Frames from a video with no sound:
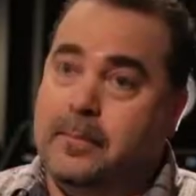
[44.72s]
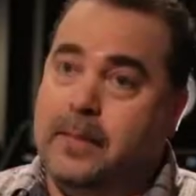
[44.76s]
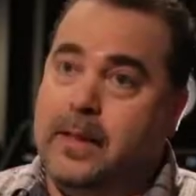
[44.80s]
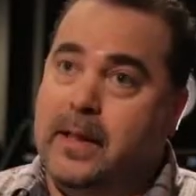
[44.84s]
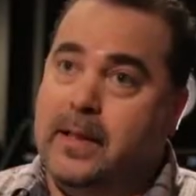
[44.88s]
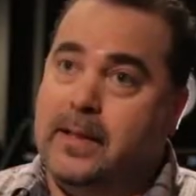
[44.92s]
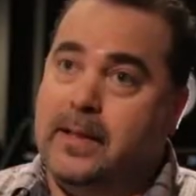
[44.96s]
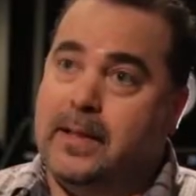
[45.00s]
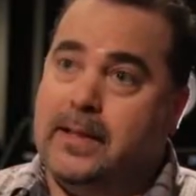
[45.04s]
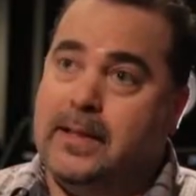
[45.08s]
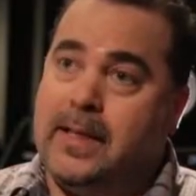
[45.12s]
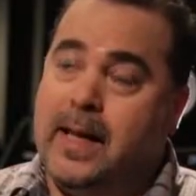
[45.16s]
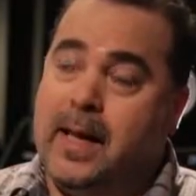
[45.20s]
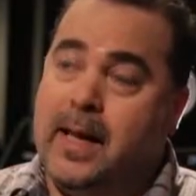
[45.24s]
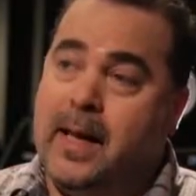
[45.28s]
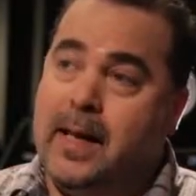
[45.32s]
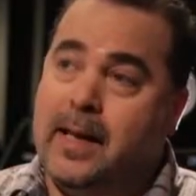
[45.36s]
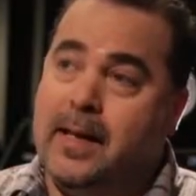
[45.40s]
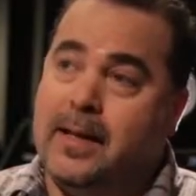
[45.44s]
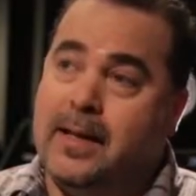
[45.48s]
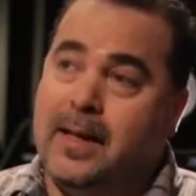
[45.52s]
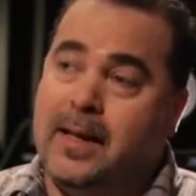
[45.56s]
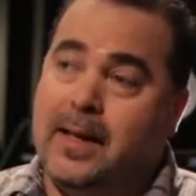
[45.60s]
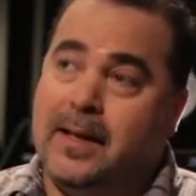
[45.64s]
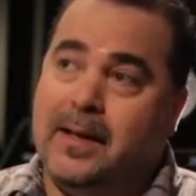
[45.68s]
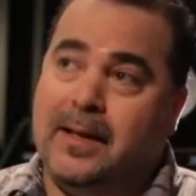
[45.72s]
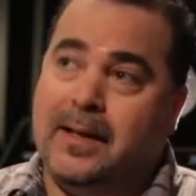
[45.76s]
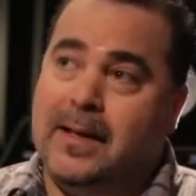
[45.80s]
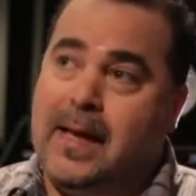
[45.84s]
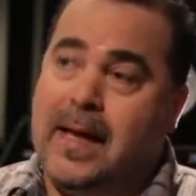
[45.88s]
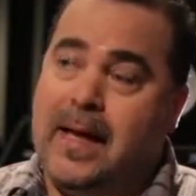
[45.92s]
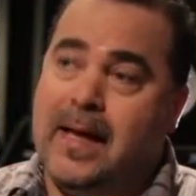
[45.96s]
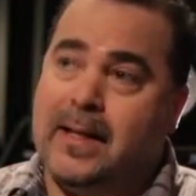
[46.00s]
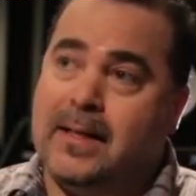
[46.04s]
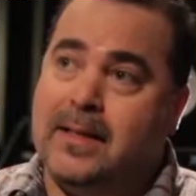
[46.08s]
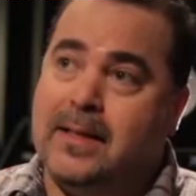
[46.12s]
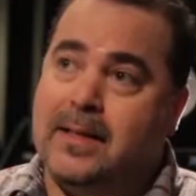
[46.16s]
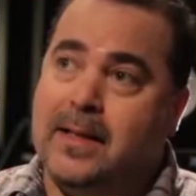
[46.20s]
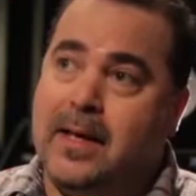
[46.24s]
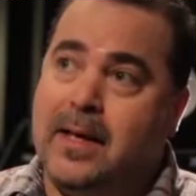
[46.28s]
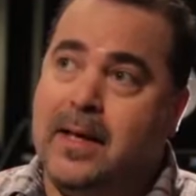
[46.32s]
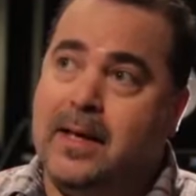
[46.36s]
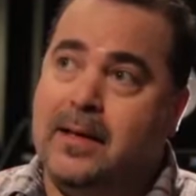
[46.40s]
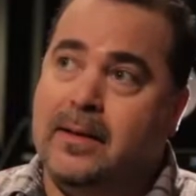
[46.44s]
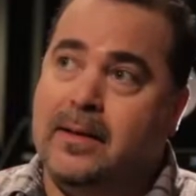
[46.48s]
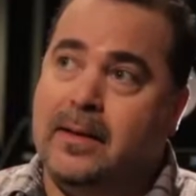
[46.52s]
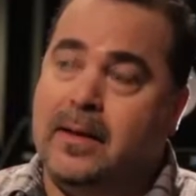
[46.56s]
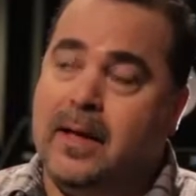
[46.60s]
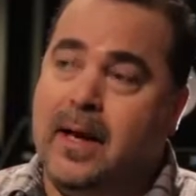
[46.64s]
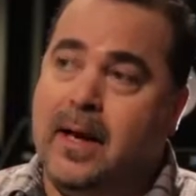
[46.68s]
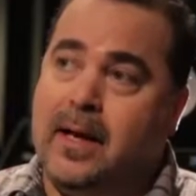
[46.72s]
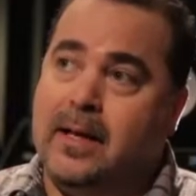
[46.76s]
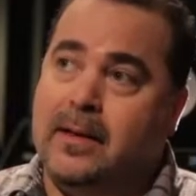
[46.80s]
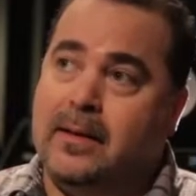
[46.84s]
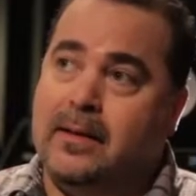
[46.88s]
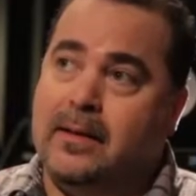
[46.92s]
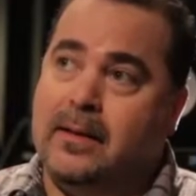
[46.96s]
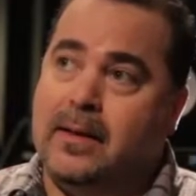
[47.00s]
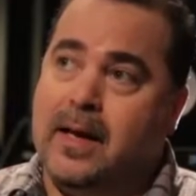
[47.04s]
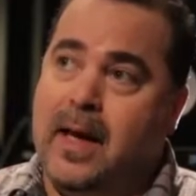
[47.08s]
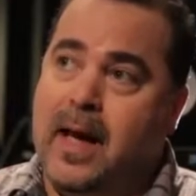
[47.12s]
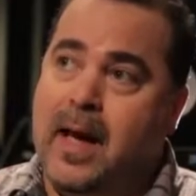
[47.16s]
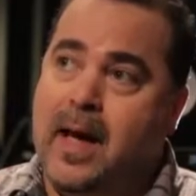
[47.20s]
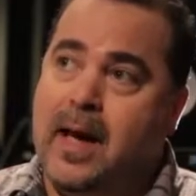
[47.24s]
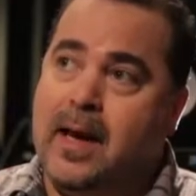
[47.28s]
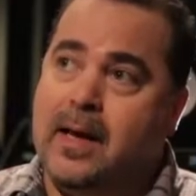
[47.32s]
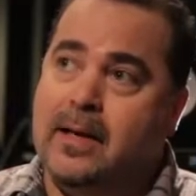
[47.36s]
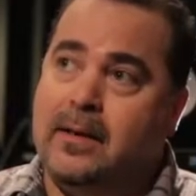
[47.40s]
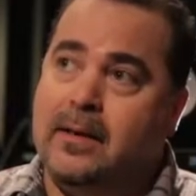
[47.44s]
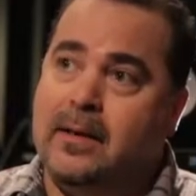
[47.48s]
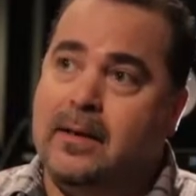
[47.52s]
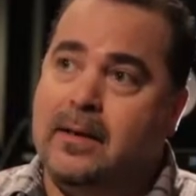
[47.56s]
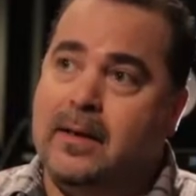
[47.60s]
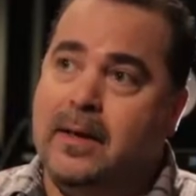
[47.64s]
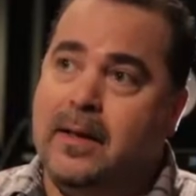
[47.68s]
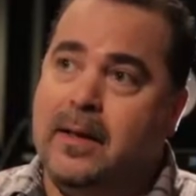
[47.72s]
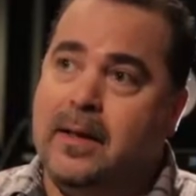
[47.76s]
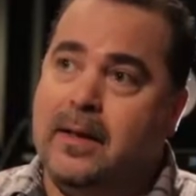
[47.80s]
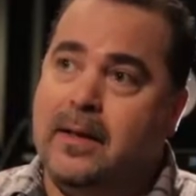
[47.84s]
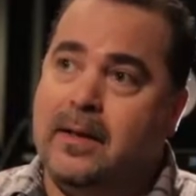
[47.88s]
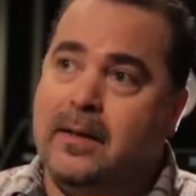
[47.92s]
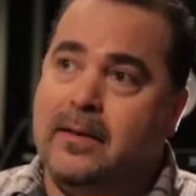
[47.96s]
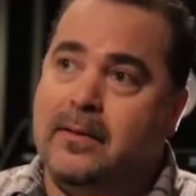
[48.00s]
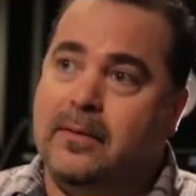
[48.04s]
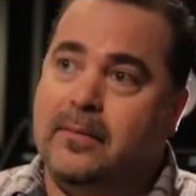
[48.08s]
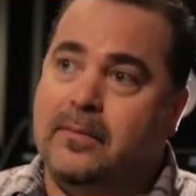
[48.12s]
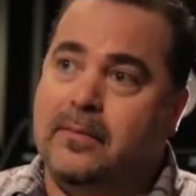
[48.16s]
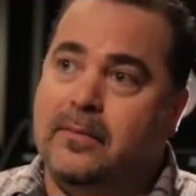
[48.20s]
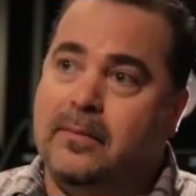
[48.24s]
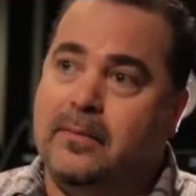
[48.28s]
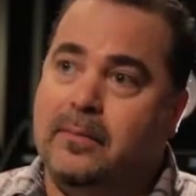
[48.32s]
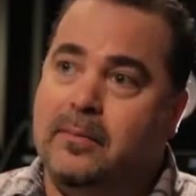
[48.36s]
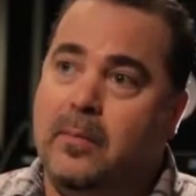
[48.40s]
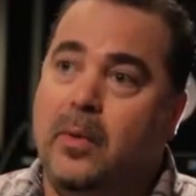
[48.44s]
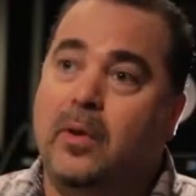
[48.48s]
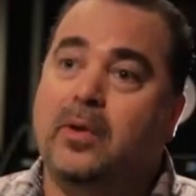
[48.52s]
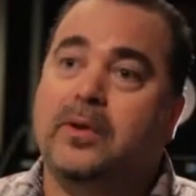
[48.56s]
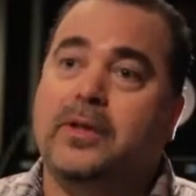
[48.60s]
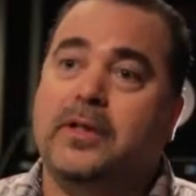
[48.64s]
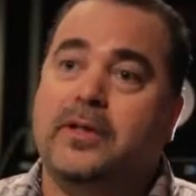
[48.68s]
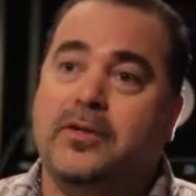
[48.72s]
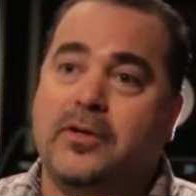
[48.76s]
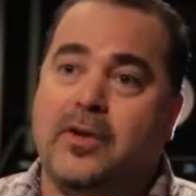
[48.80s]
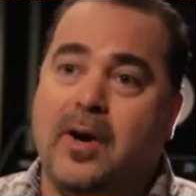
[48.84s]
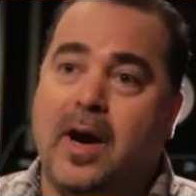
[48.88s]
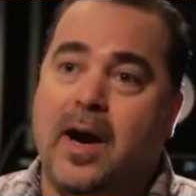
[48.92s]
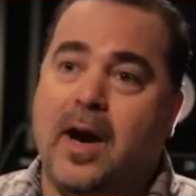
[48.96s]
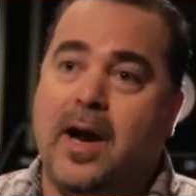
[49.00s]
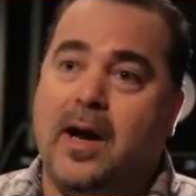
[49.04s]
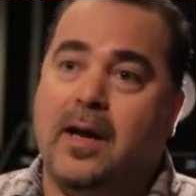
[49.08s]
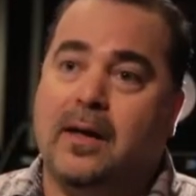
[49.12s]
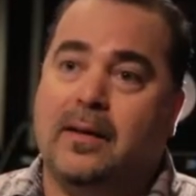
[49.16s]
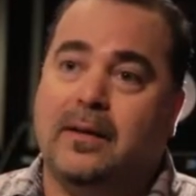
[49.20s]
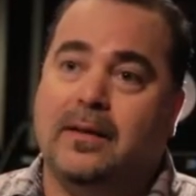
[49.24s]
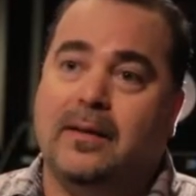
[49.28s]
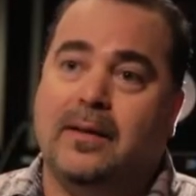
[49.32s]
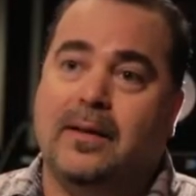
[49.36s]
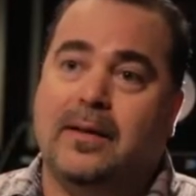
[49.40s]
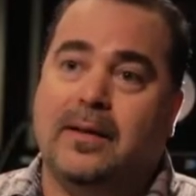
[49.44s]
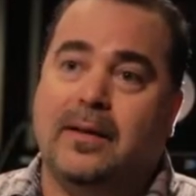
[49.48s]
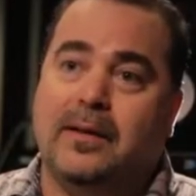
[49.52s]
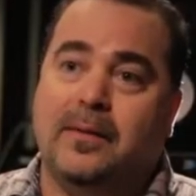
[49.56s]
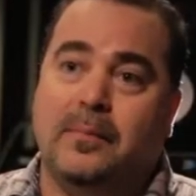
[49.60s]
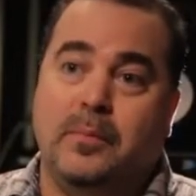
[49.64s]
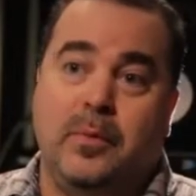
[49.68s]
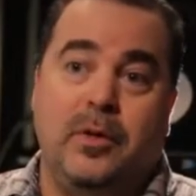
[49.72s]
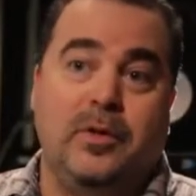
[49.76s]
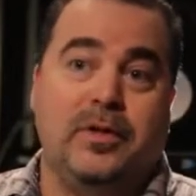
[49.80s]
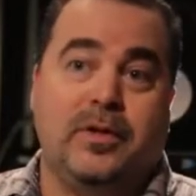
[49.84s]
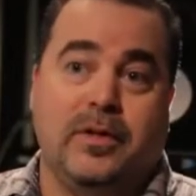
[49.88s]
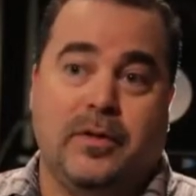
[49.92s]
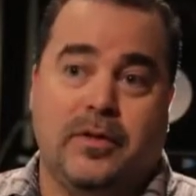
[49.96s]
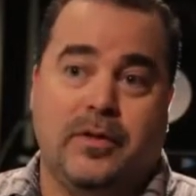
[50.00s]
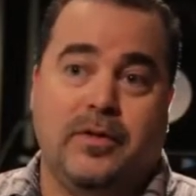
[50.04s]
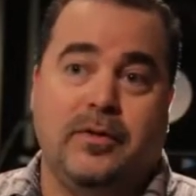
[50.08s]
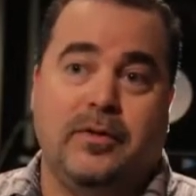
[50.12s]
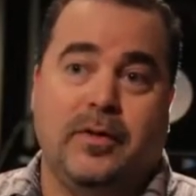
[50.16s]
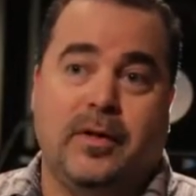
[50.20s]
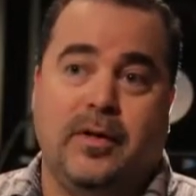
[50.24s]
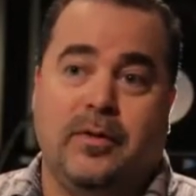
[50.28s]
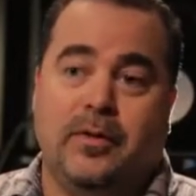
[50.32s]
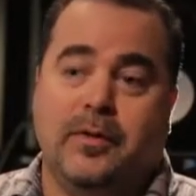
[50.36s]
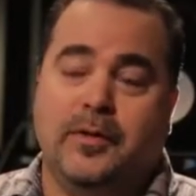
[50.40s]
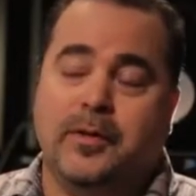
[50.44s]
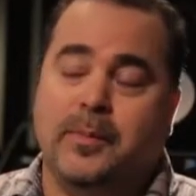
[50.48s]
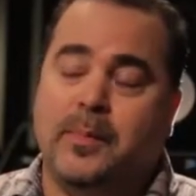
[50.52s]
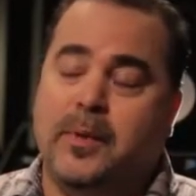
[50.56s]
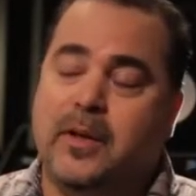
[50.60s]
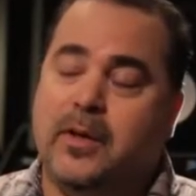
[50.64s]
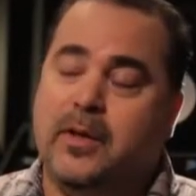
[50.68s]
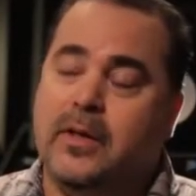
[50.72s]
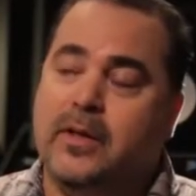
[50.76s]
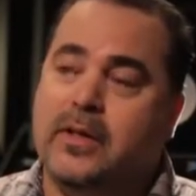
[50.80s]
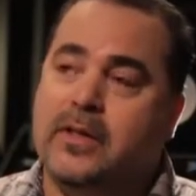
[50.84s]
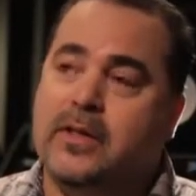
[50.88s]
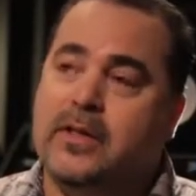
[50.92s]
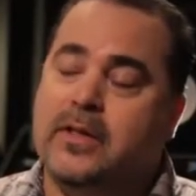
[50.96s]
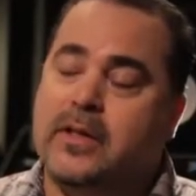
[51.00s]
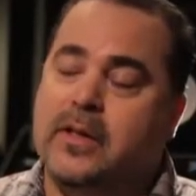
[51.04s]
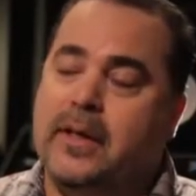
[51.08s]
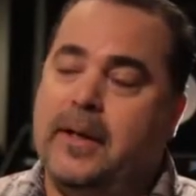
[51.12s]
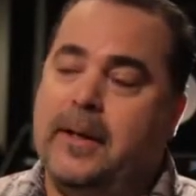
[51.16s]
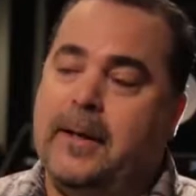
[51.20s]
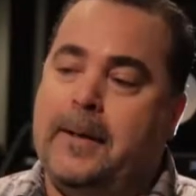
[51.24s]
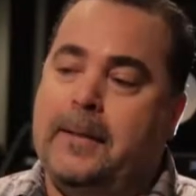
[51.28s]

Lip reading: In the Tay, I can't say that I had a multi-track, like, music studio experience.